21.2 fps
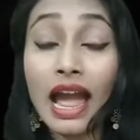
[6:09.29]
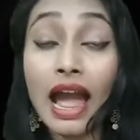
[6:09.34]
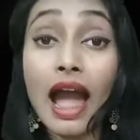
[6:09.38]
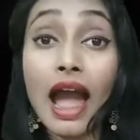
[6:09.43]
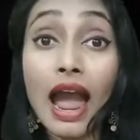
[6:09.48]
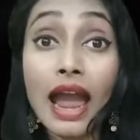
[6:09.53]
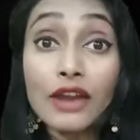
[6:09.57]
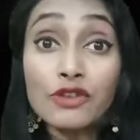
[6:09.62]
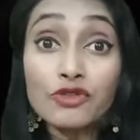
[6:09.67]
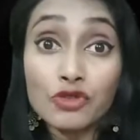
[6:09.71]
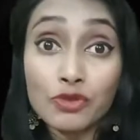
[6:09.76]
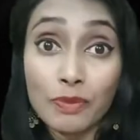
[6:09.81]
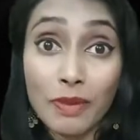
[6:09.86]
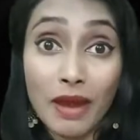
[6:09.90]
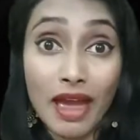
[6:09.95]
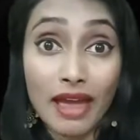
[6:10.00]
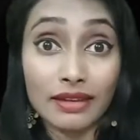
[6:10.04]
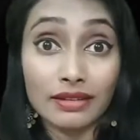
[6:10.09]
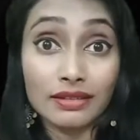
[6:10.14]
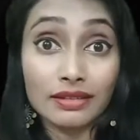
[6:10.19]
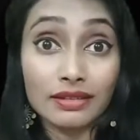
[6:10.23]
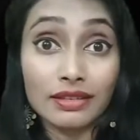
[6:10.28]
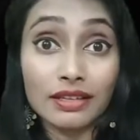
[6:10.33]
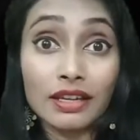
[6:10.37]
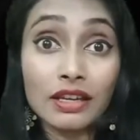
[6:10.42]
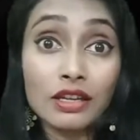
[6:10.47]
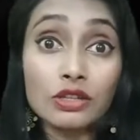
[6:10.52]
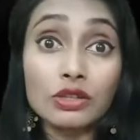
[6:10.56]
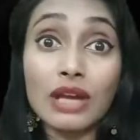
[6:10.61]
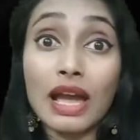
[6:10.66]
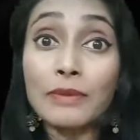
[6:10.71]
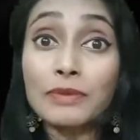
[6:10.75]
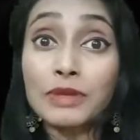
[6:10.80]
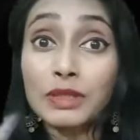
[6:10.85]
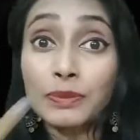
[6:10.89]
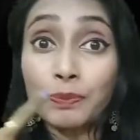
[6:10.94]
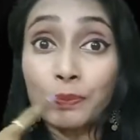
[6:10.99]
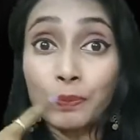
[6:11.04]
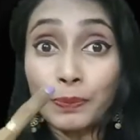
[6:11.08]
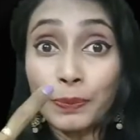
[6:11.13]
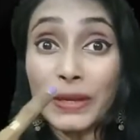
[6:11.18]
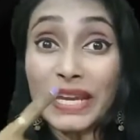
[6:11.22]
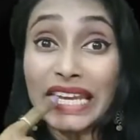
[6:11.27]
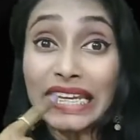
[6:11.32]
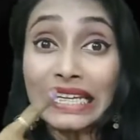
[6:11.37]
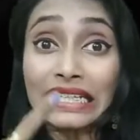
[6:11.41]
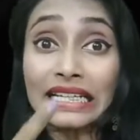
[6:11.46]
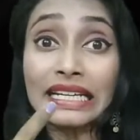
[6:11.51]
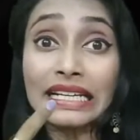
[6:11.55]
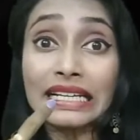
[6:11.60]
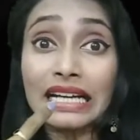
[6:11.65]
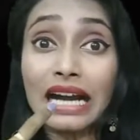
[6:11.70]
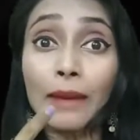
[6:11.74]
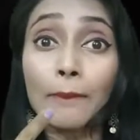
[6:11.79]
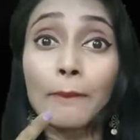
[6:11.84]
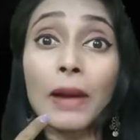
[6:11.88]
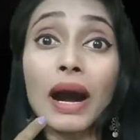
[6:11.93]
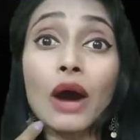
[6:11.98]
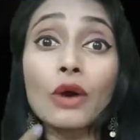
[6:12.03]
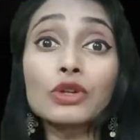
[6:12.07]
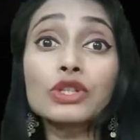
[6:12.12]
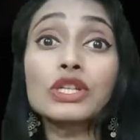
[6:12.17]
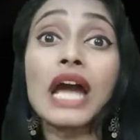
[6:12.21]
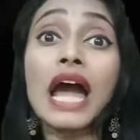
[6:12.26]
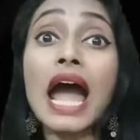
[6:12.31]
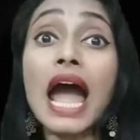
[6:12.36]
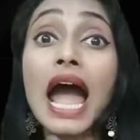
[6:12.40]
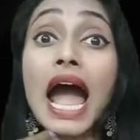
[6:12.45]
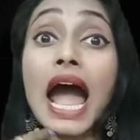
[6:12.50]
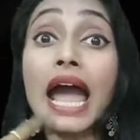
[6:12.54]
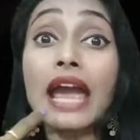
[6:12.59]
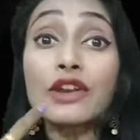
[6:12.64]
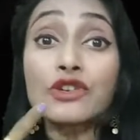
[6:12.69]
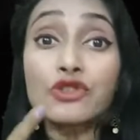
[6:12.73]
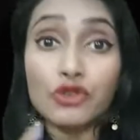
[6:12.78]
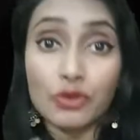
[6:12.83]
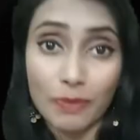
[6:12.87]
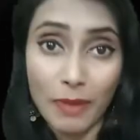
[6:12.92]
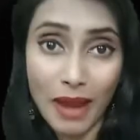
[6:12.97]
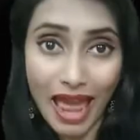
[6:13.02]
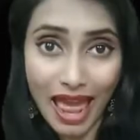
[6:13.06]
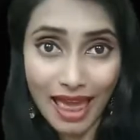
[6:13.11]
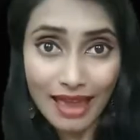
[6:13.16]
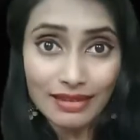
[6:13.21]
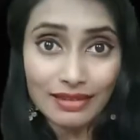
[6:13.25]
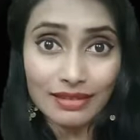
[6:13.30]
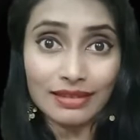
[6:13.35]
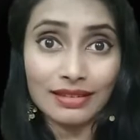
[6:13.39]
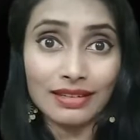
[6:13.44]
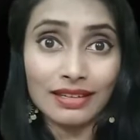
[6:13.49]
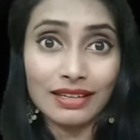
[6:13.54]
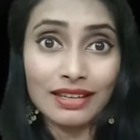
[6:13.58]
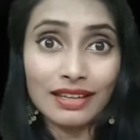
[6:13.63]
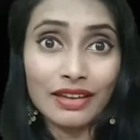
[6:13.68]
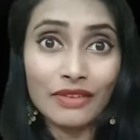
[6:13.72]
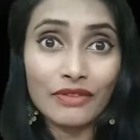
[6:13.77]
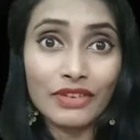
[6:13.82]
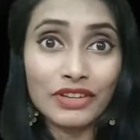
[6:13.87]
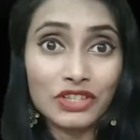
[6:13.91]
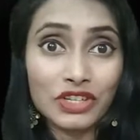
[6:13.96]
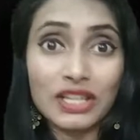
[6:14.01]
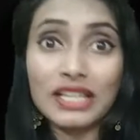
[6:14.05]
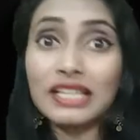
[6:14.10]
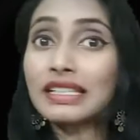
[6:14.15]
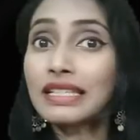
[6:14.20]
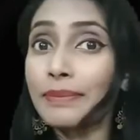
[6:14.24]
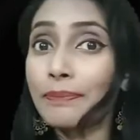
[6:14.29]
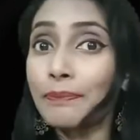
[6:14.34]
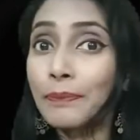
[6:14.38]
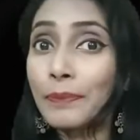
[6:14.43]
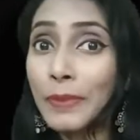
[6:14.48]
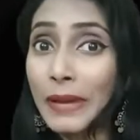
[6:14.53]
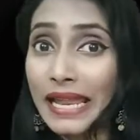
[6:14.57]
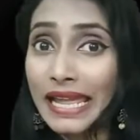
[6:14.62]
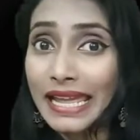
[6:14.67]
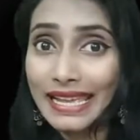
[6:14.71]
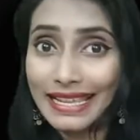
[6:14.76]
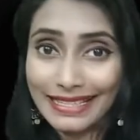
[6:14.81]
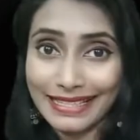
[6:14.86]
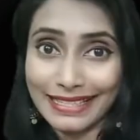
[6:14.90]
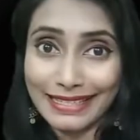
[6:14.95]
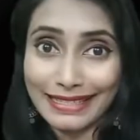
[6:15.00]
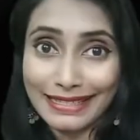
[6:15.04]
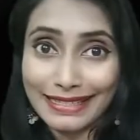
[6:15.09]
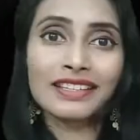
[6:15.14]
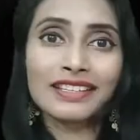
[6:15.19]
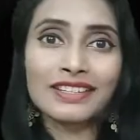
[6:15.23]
Hyderabad. So I'm speaking about Hyderabad, which is a place.